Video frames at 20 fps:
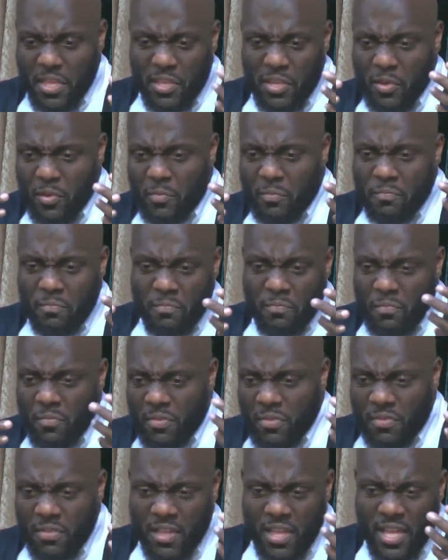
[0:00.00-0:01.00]
you know,
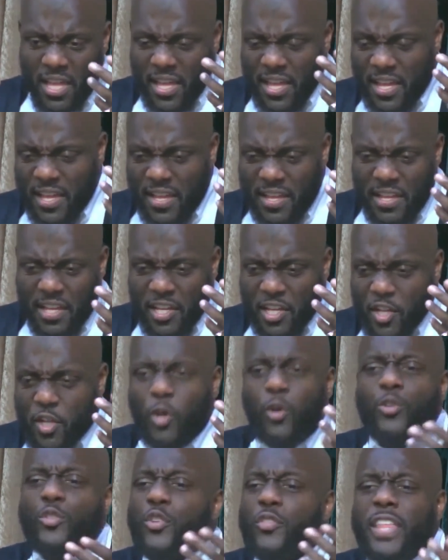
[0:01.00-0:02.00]
uh,
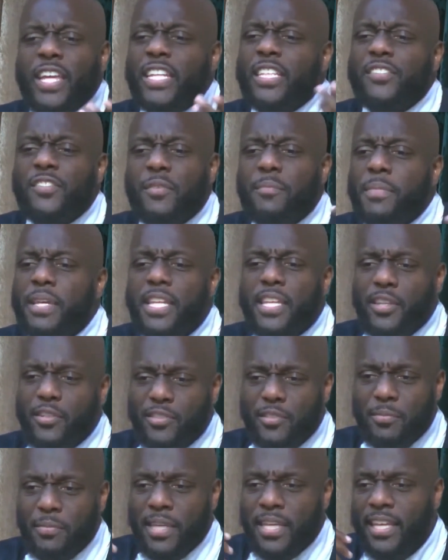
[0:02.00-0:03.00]
culture that is familiar
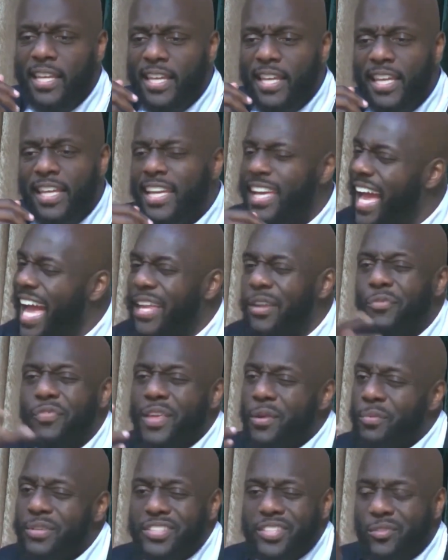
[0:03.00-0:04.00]
to me, I don't
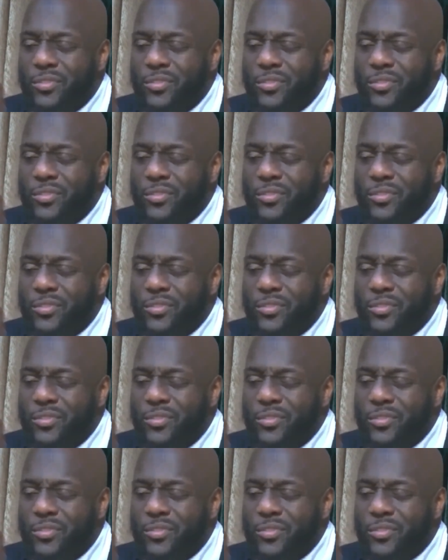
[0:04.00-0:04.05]
think we